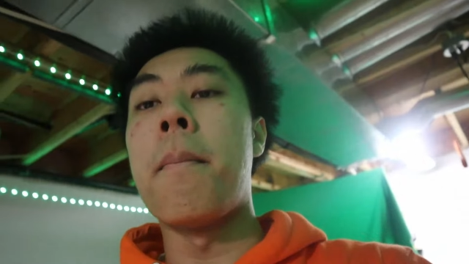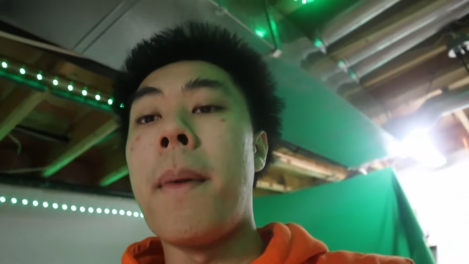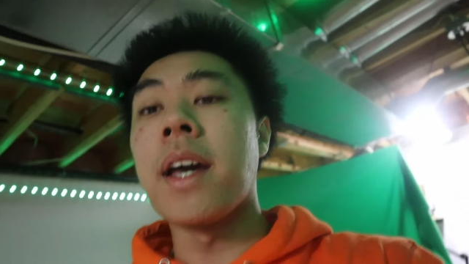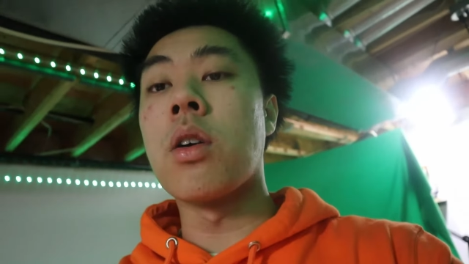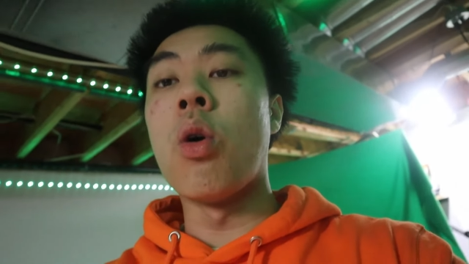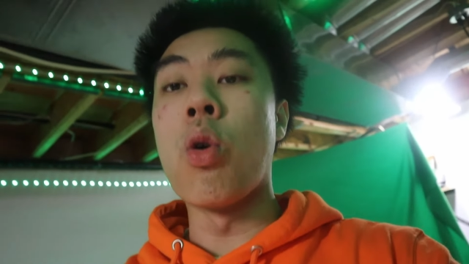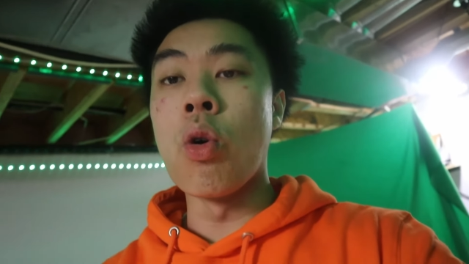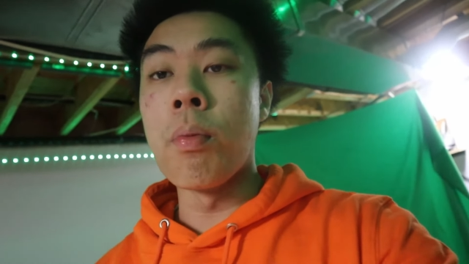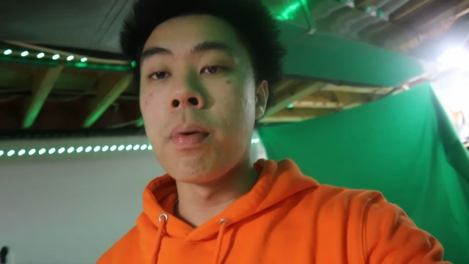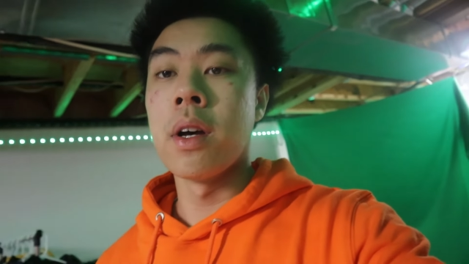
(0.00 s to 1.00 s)
I might go
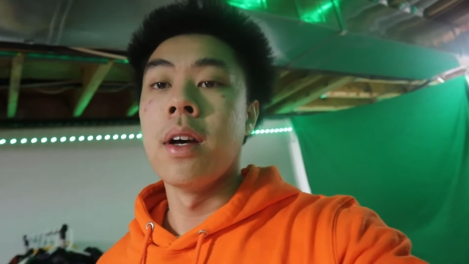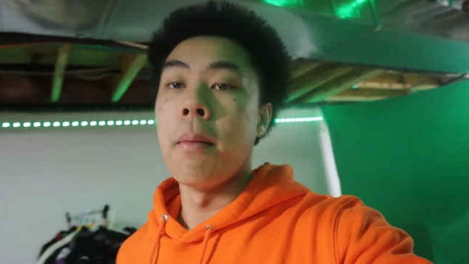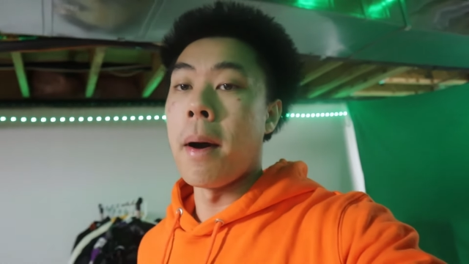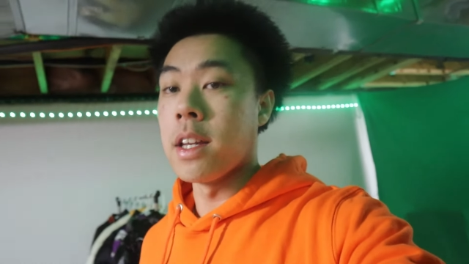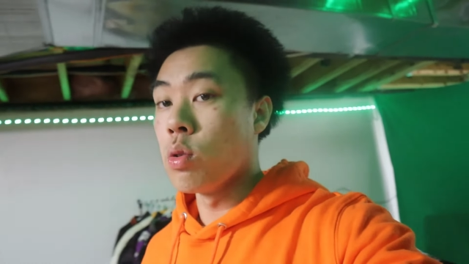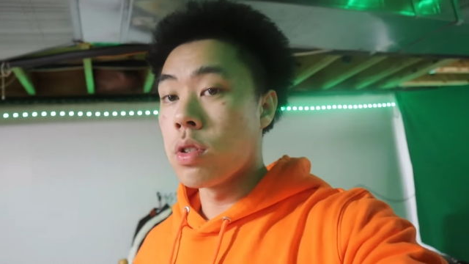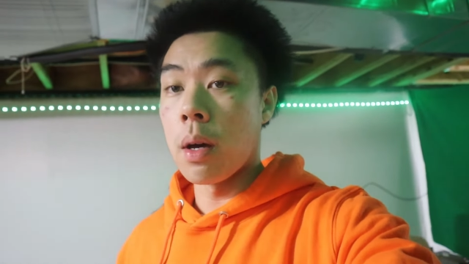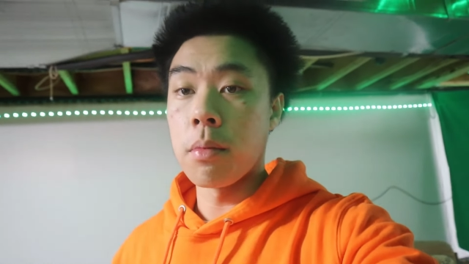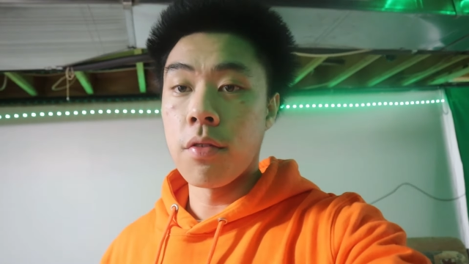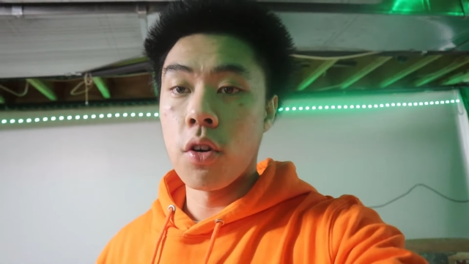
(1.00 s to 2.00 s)
hoop, might do
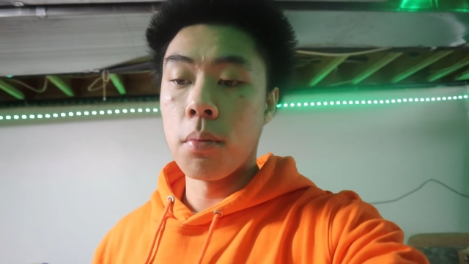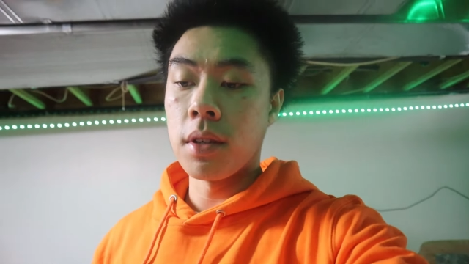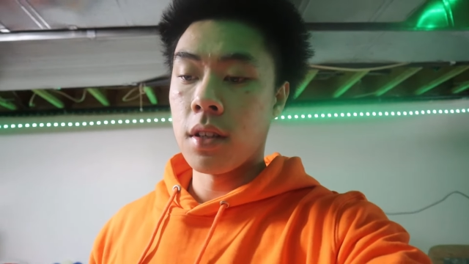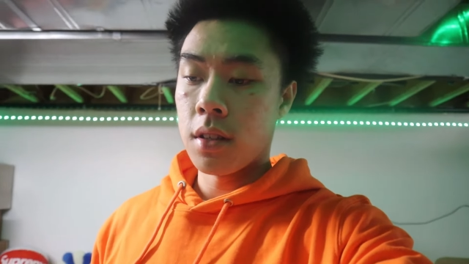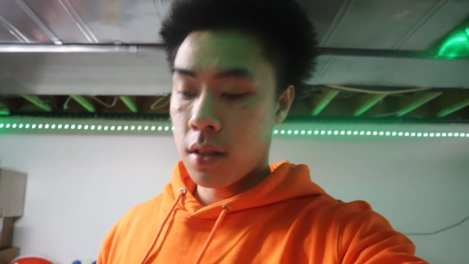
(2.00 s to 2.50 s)
something, you feel me?